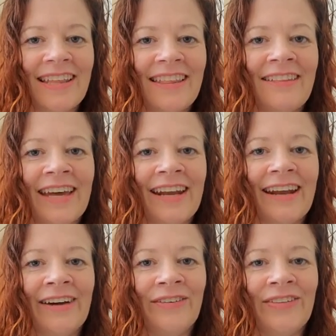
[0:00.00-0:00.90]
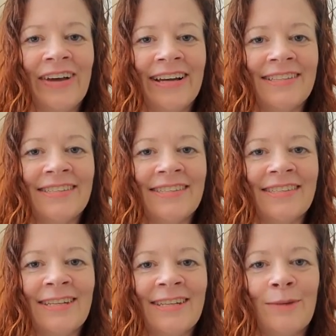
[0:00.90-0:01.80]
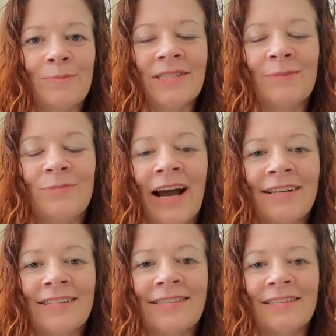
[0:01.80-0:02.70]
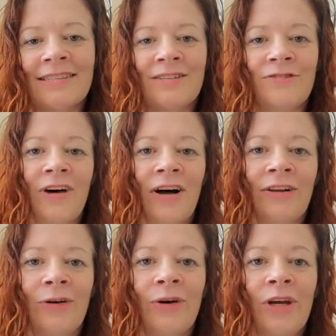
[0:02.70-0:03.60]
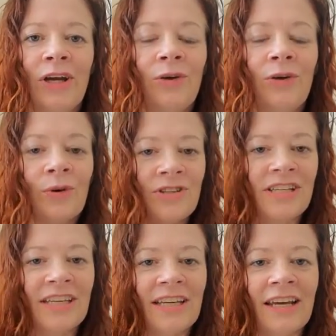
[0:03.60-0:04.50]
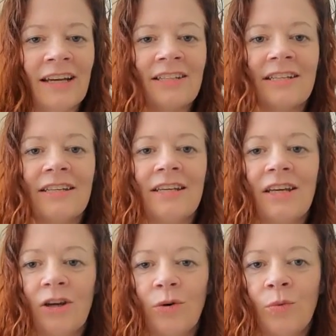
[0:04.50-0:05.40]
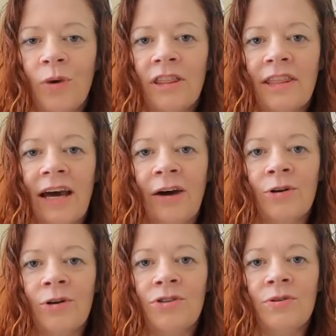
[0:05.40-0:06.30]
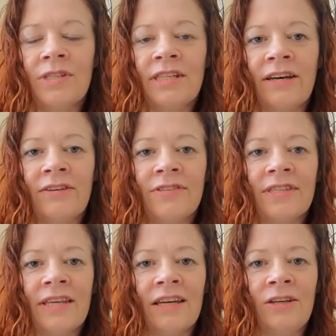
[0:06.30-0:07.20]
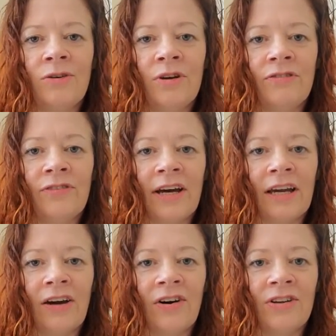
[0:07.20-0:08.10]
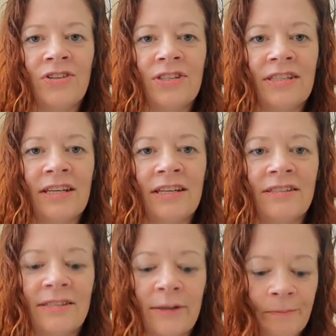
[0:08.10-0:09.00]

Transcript: that outlines the steps, the practices to follow in order to connect with our true selves, that unifying consciousness.